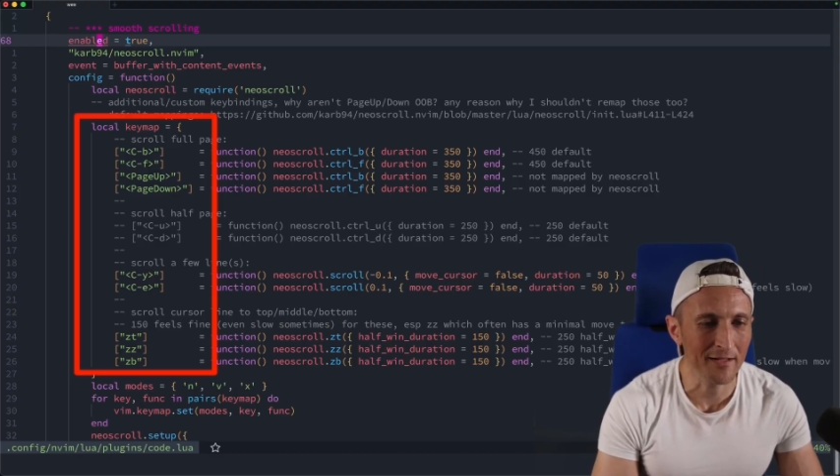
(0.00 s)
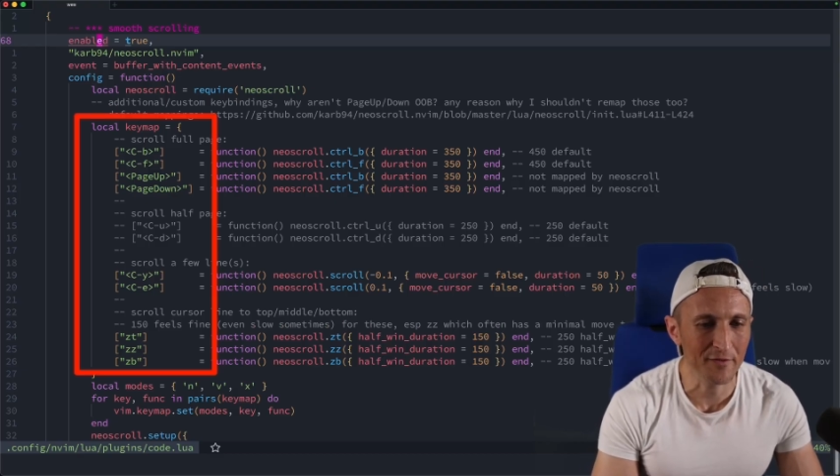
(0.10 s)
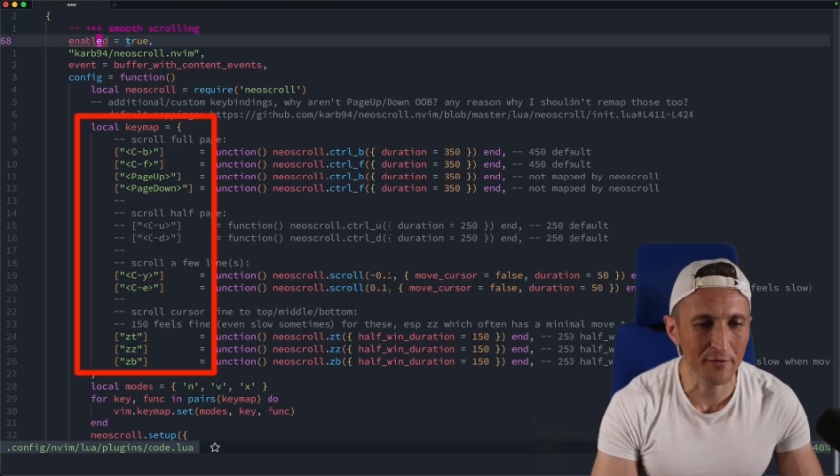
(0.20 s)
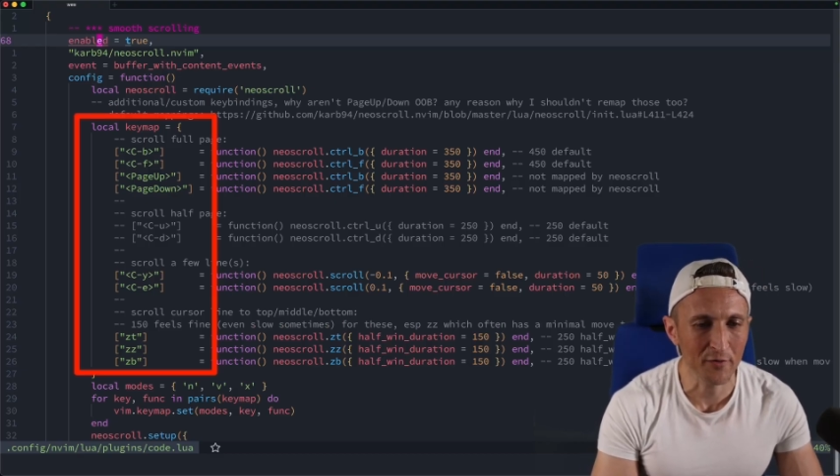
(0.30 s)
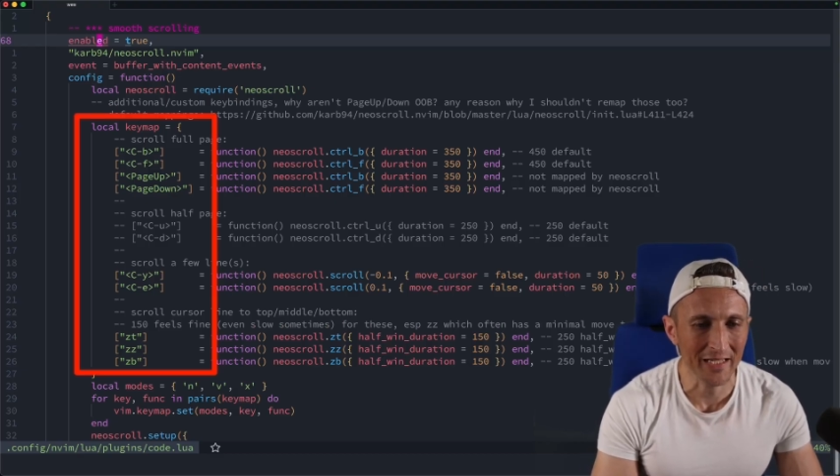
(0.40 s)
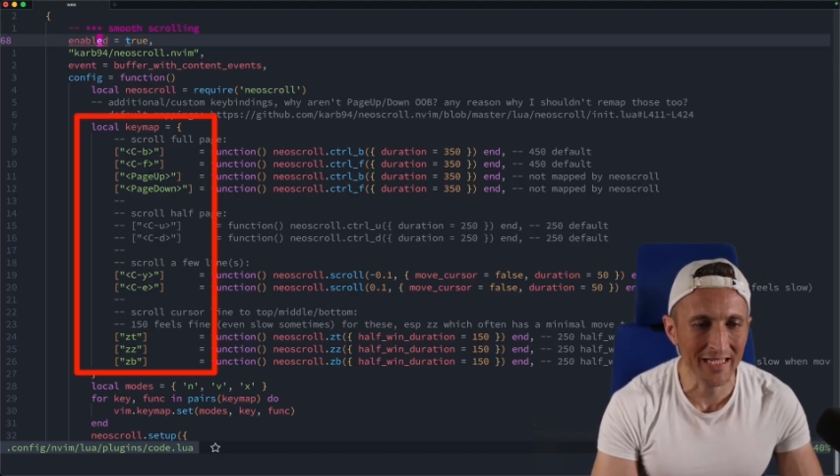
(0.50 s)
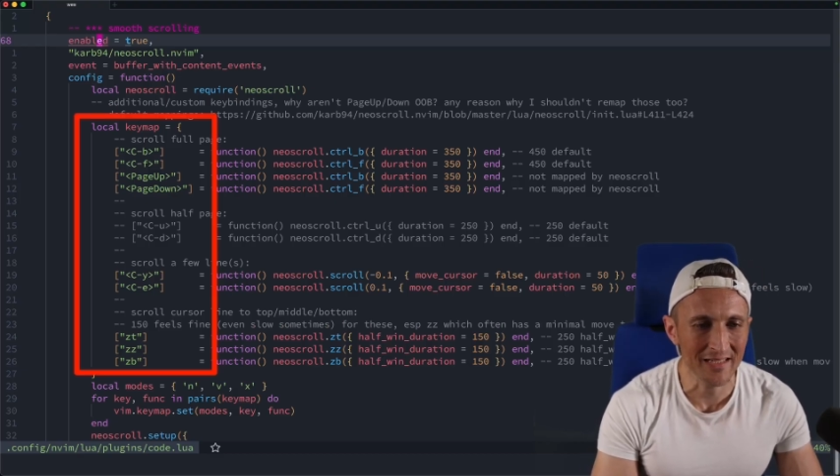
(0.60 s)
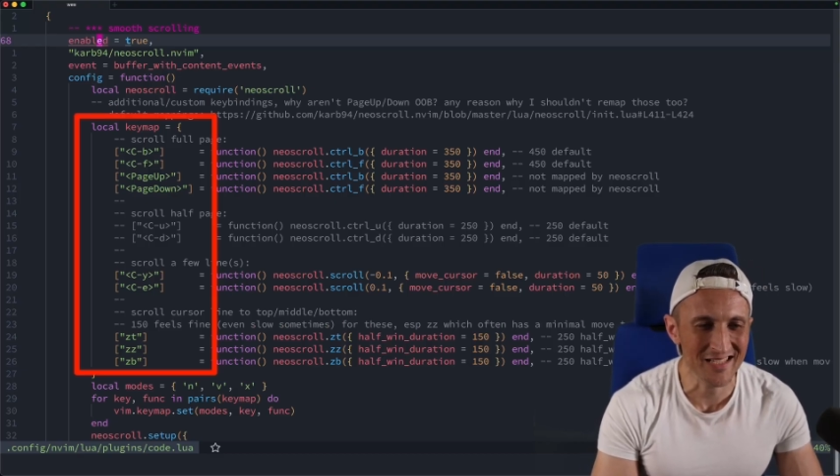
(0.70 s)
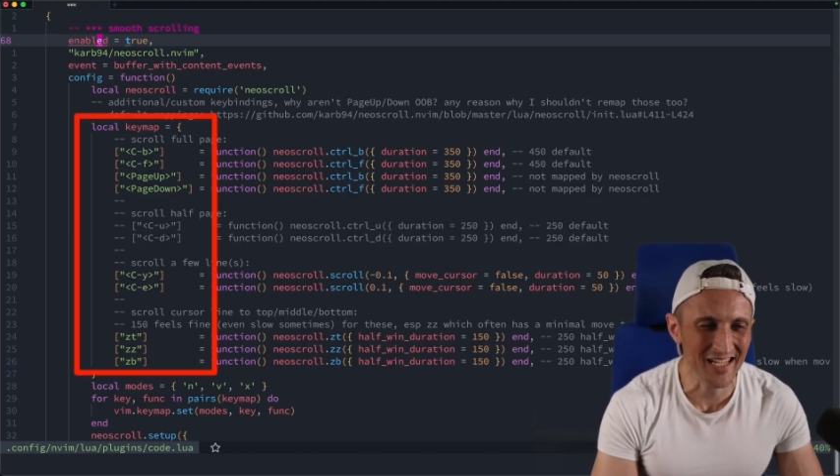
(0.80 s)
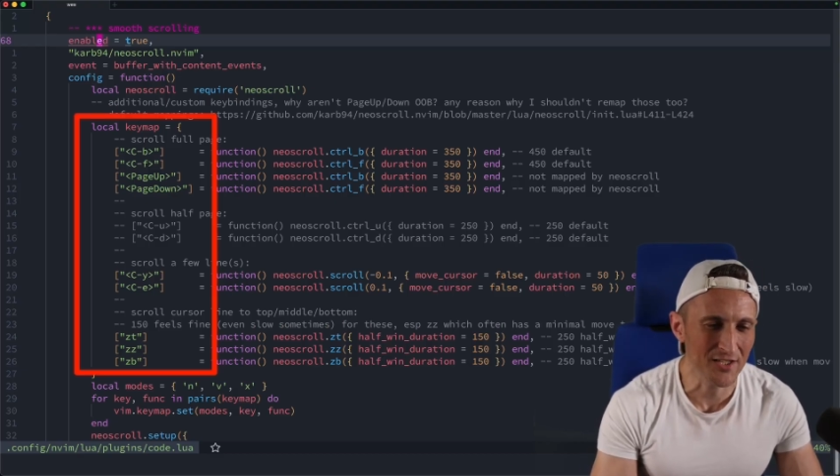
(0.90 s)
of different
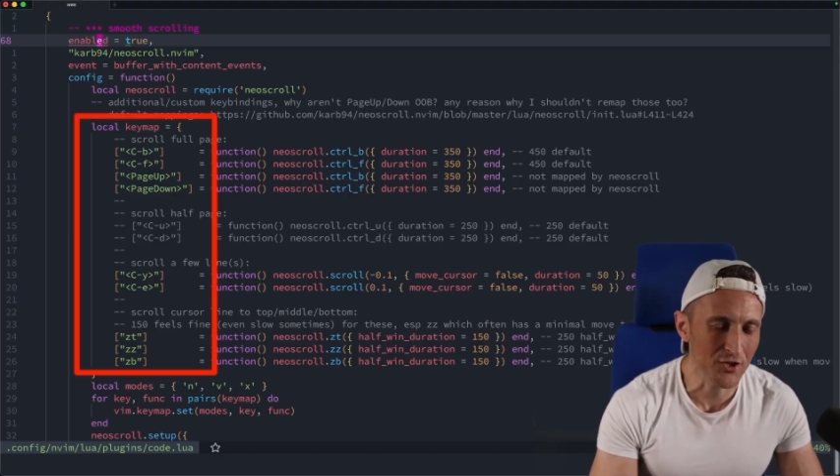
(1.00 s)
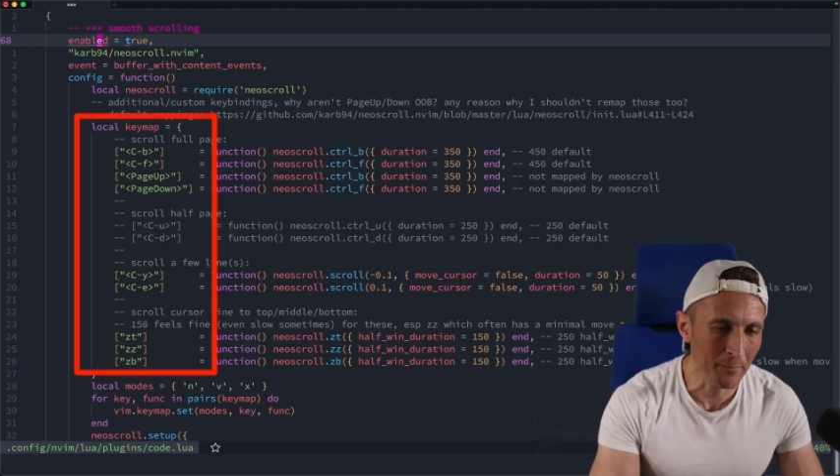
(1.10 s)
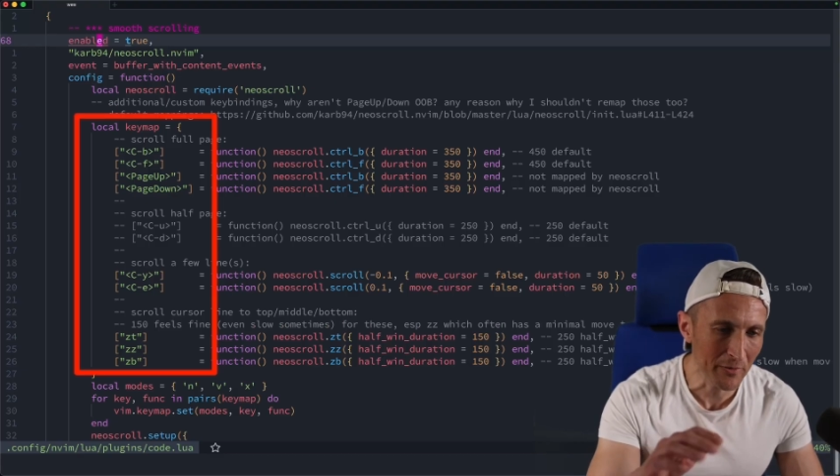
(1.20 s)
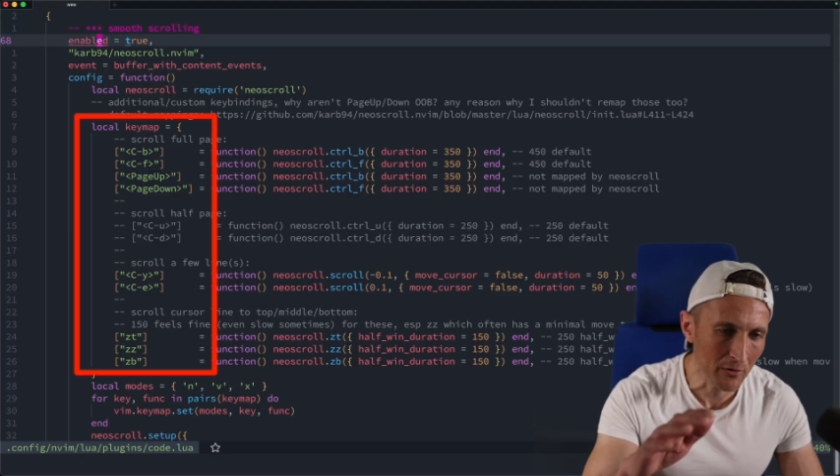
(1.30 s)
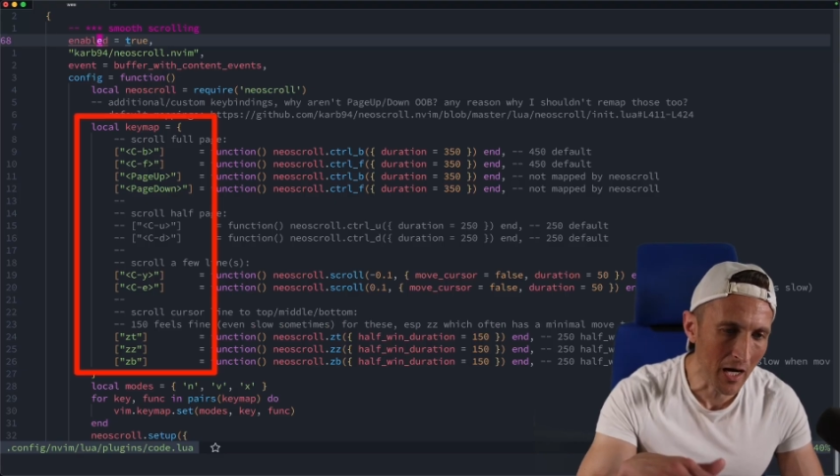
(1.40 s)
keys that can jump you